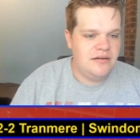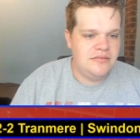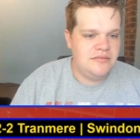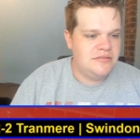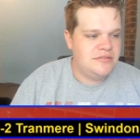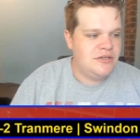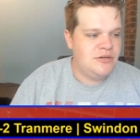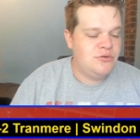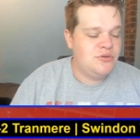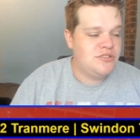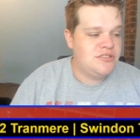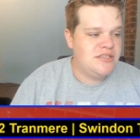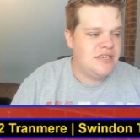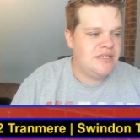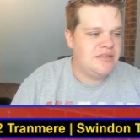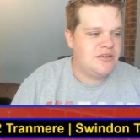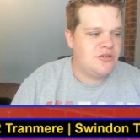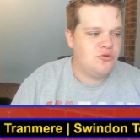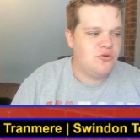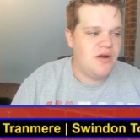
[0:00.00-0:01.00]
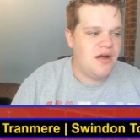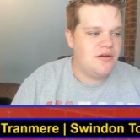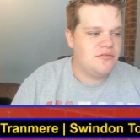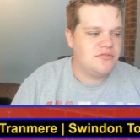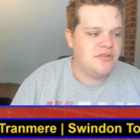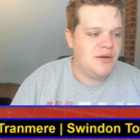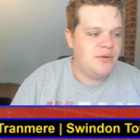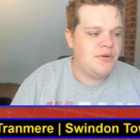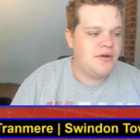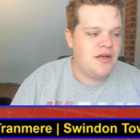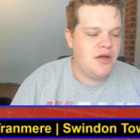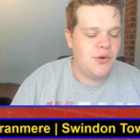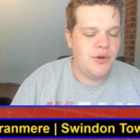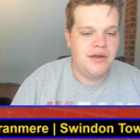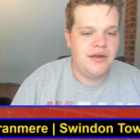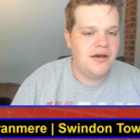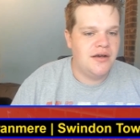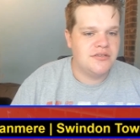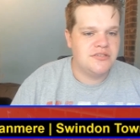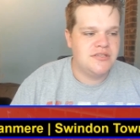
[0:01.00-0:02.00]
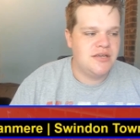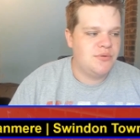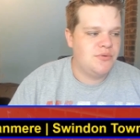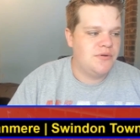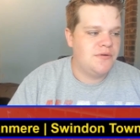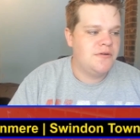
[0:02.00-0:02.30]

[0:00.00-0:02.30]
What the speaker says: you could see in the crowd they were going nuts. They were